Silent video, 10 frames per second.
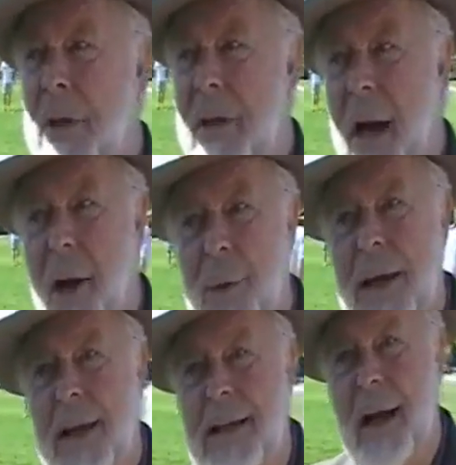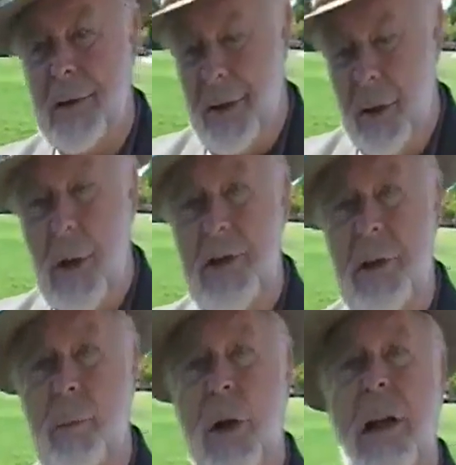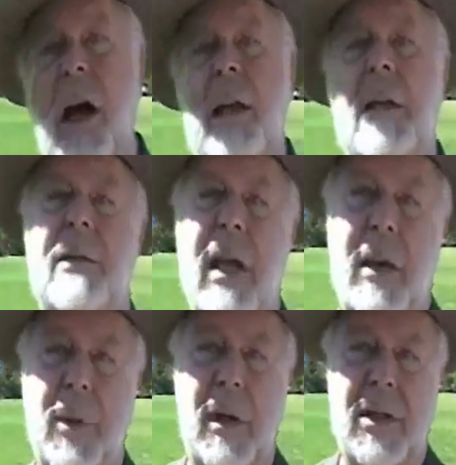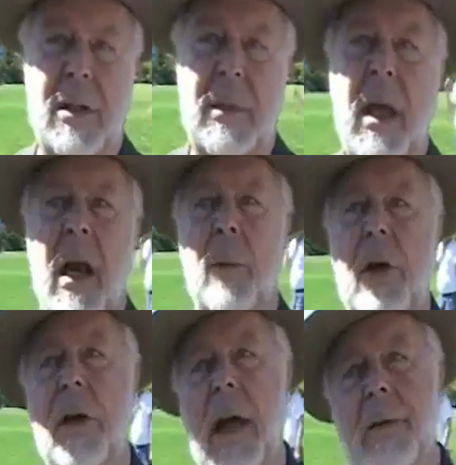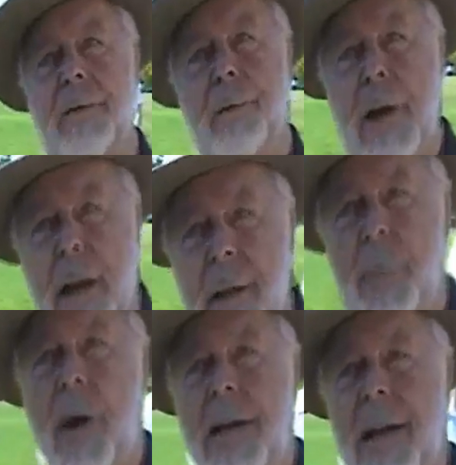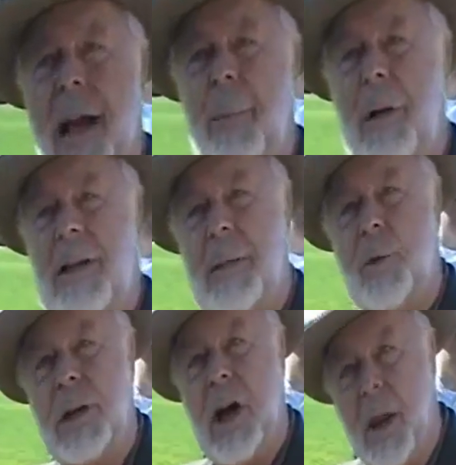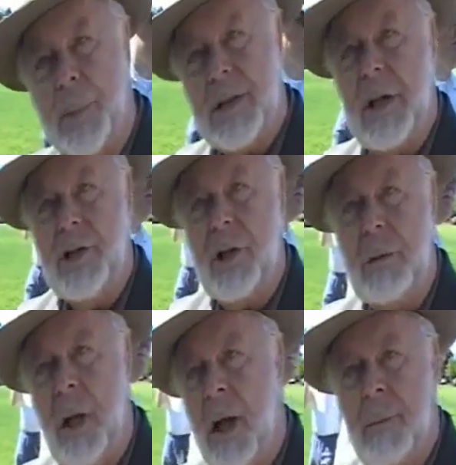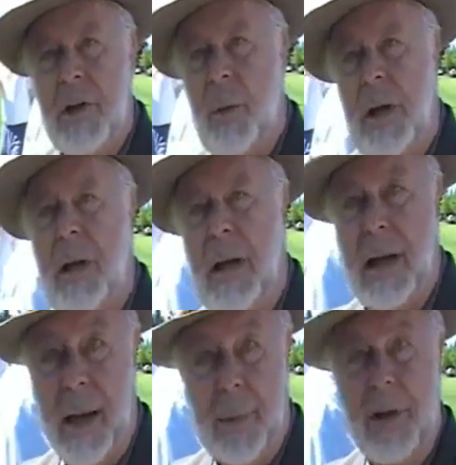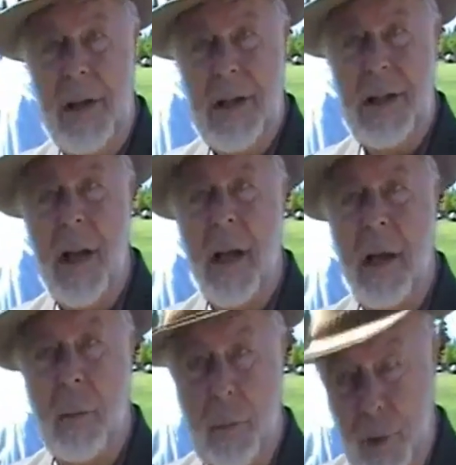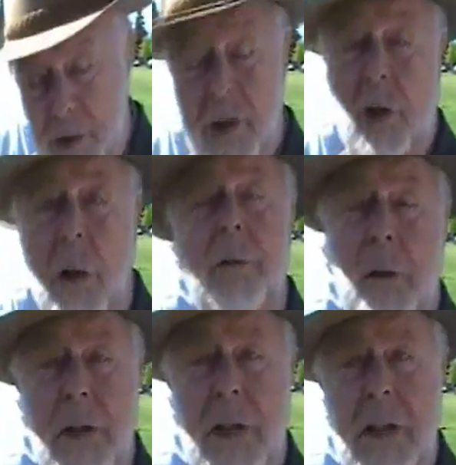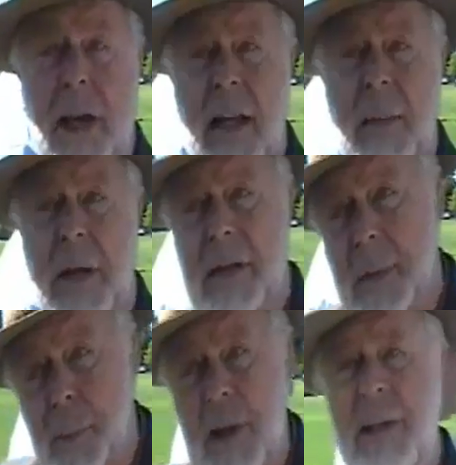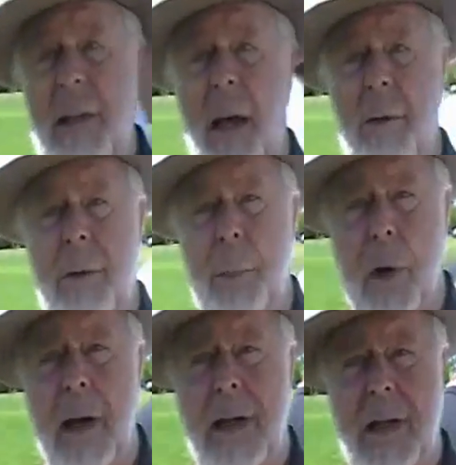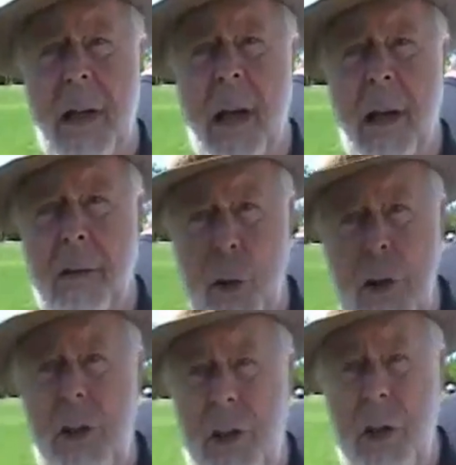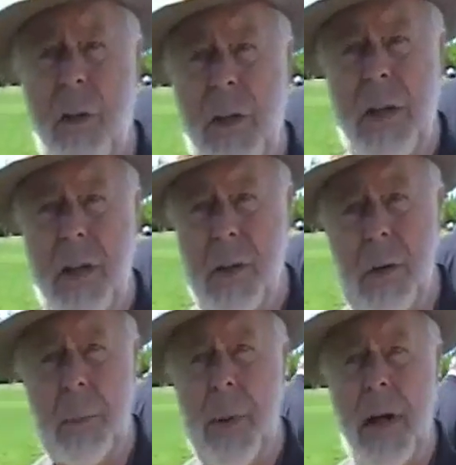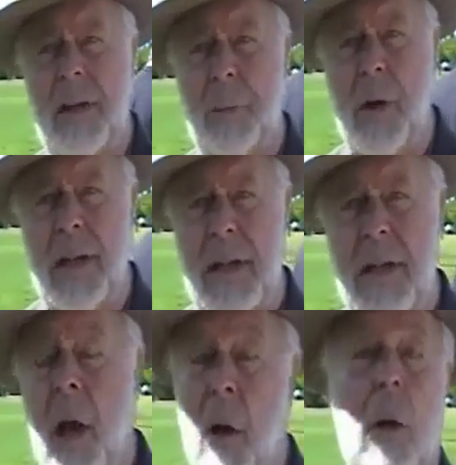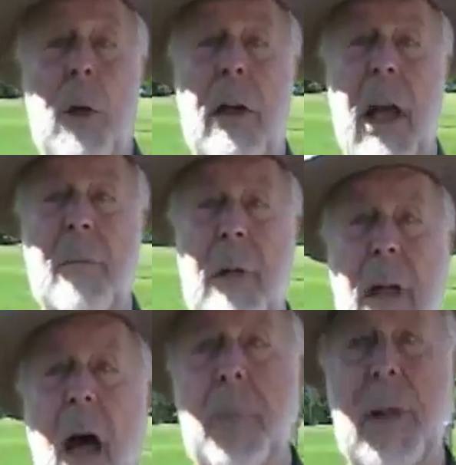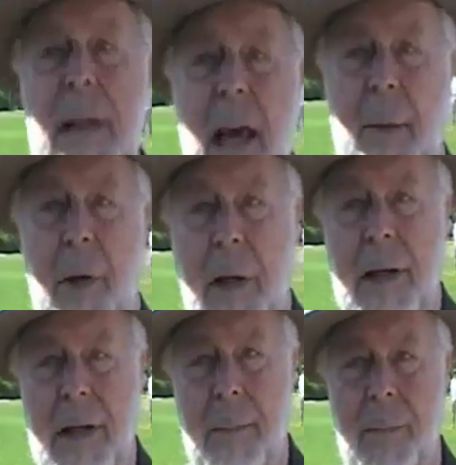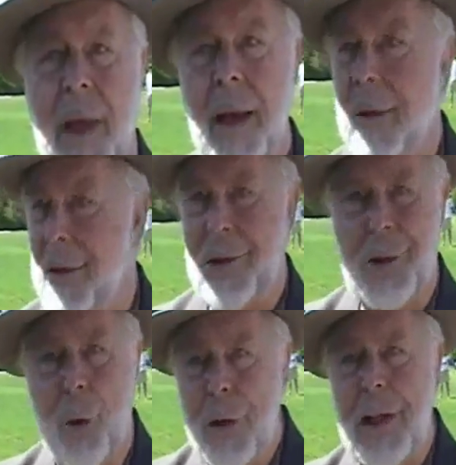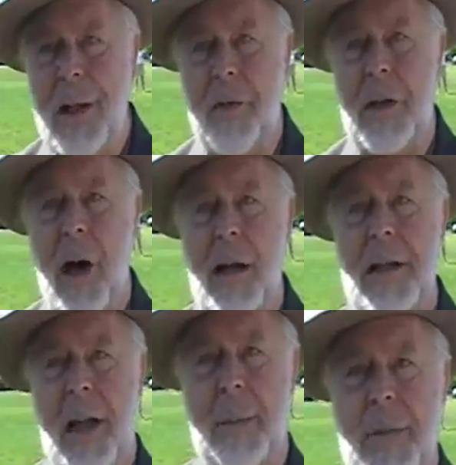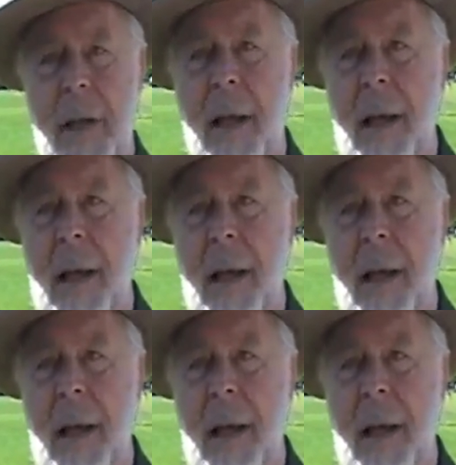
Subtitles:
But now we get down to the question of what kind of capitalism. Are we going to have free enterprise capitalism with competition between the capitalists, which is good for society because it brings down the price of goods and services through competitive process? Or are we going to have monopoly capitalism? They're totally different concepts.